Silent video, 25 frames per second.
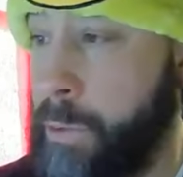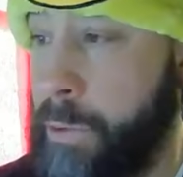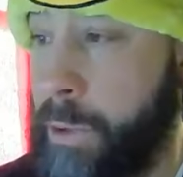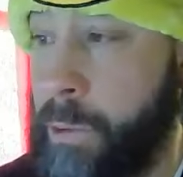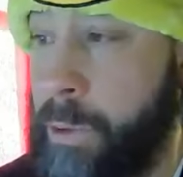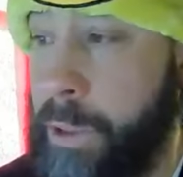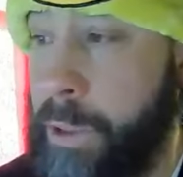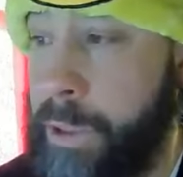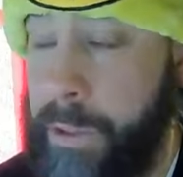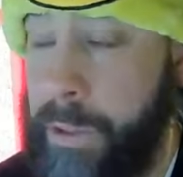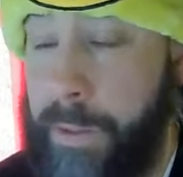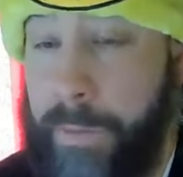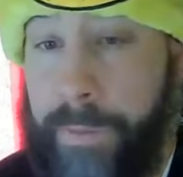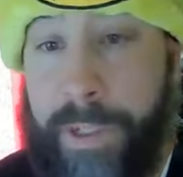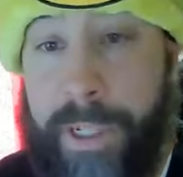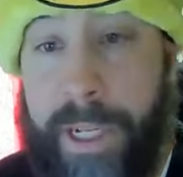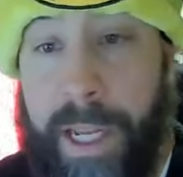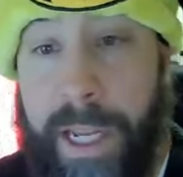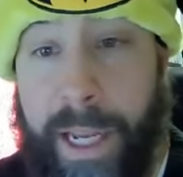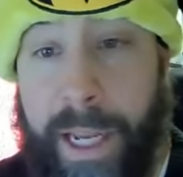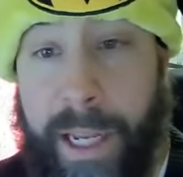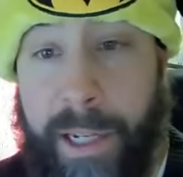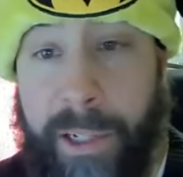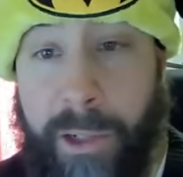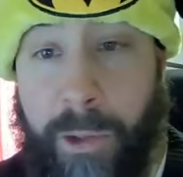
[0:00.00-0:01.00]
the question of the
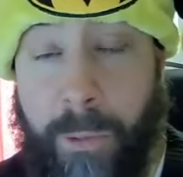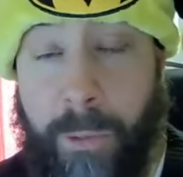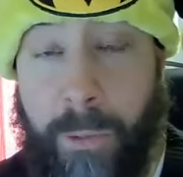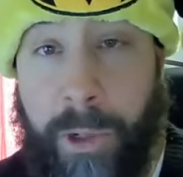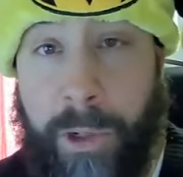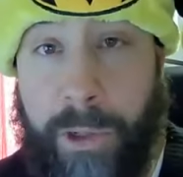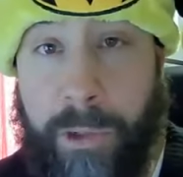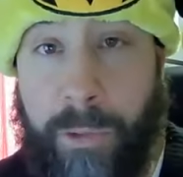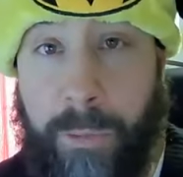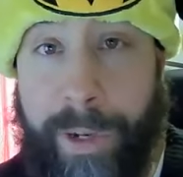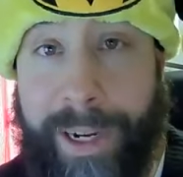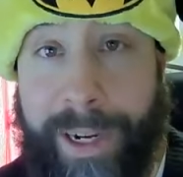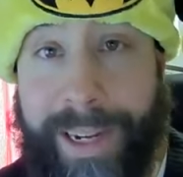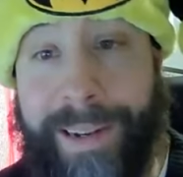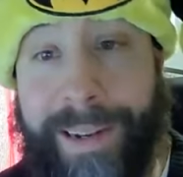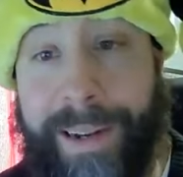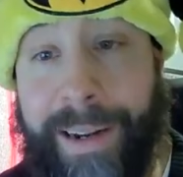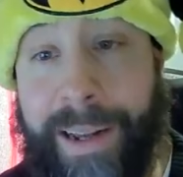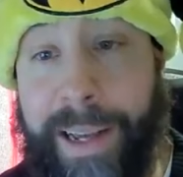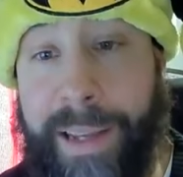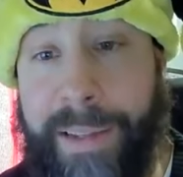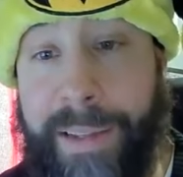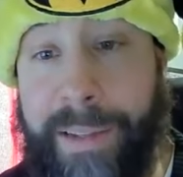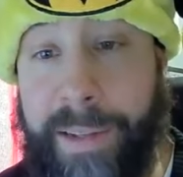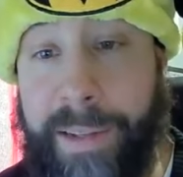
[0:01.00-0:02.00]
day, I do want to
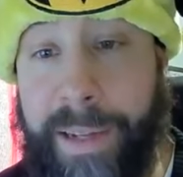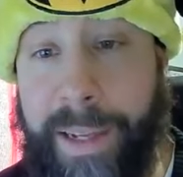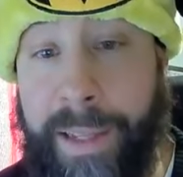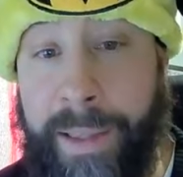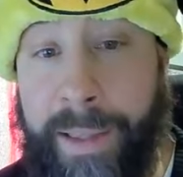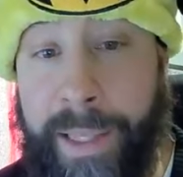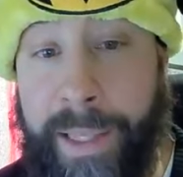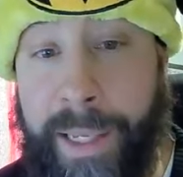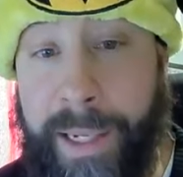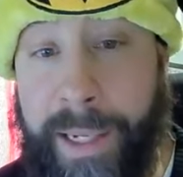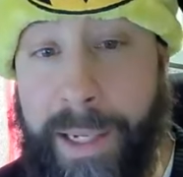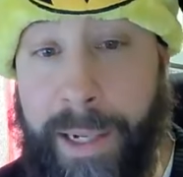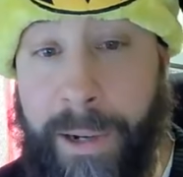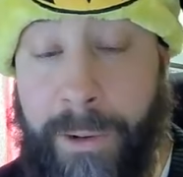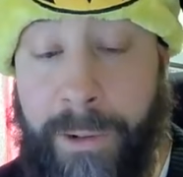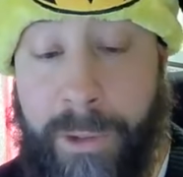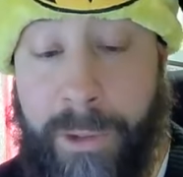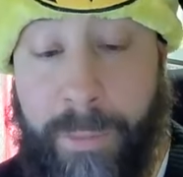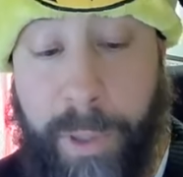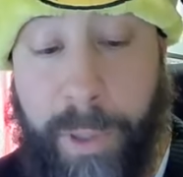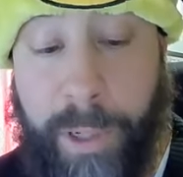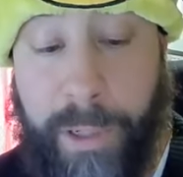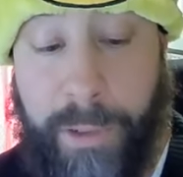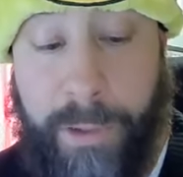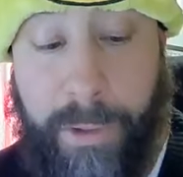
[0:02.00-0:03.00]
recognize and thank our
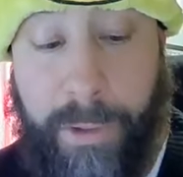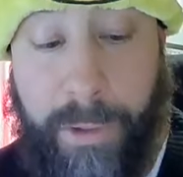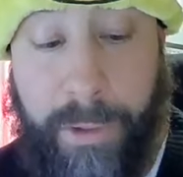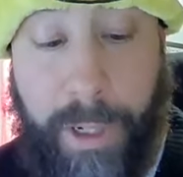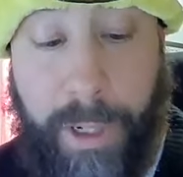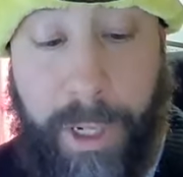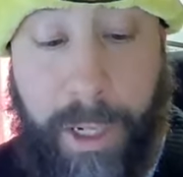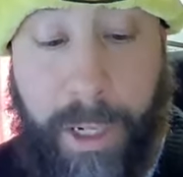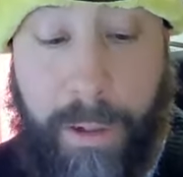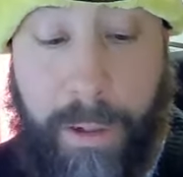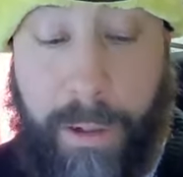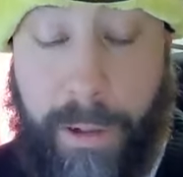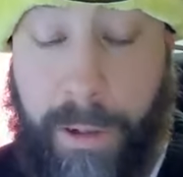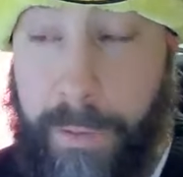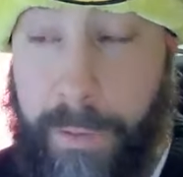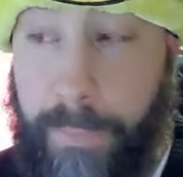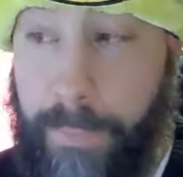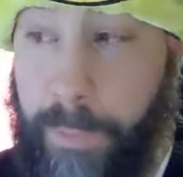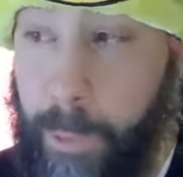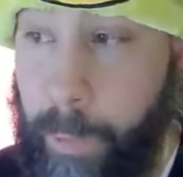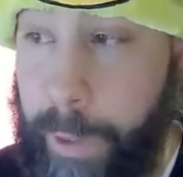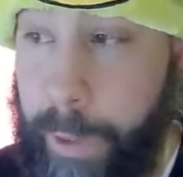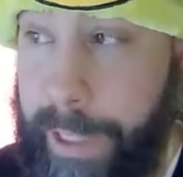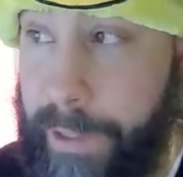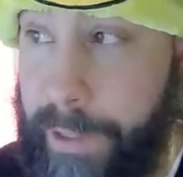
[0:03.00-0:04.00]
sponsor of
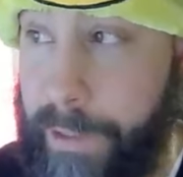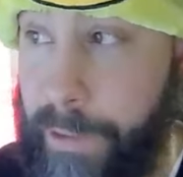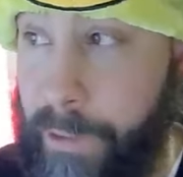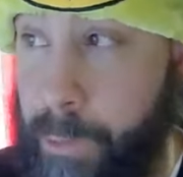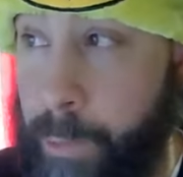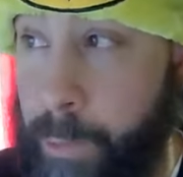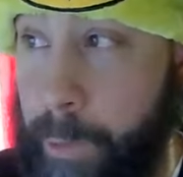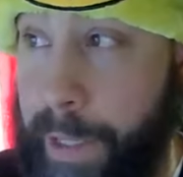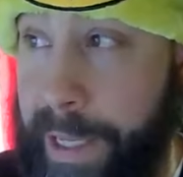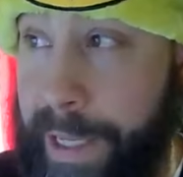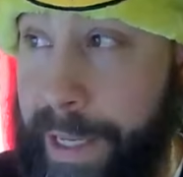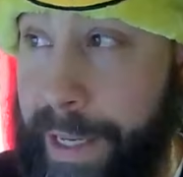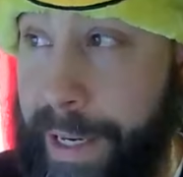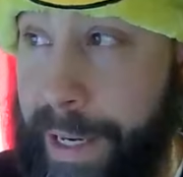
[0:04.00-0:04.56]
the week this week,